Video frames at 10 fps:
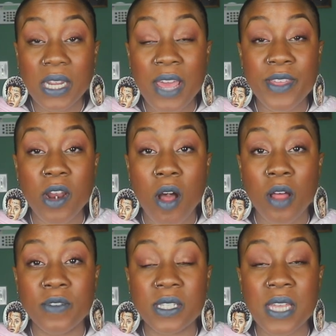And then
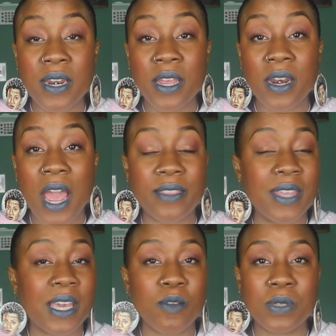all of a sudden, I
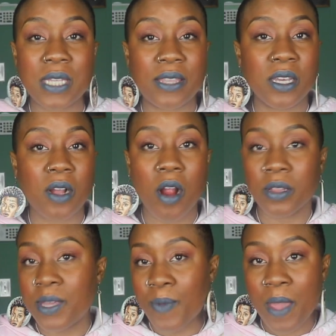think it was like the
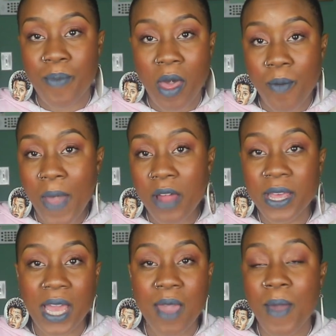Carly by Belle
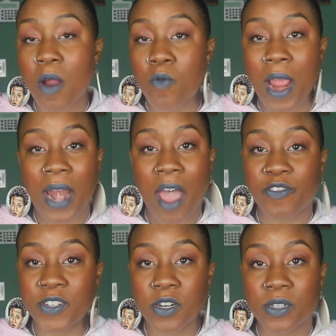palette came out right
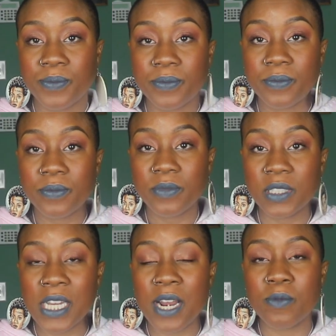after.
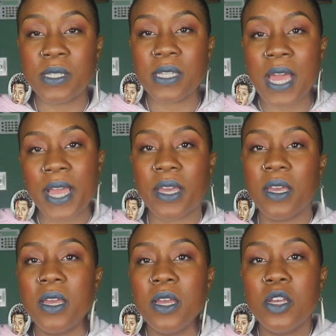And it was like,
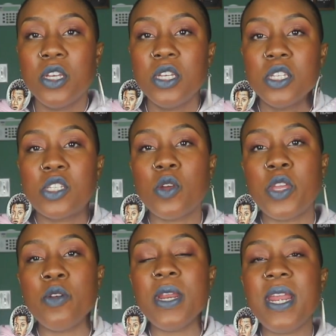So
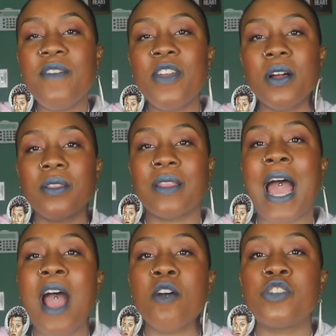you didn't even
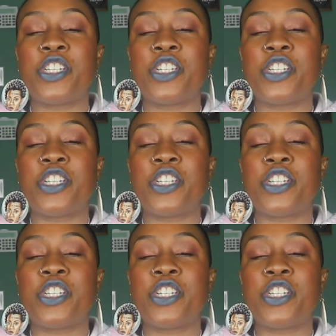allow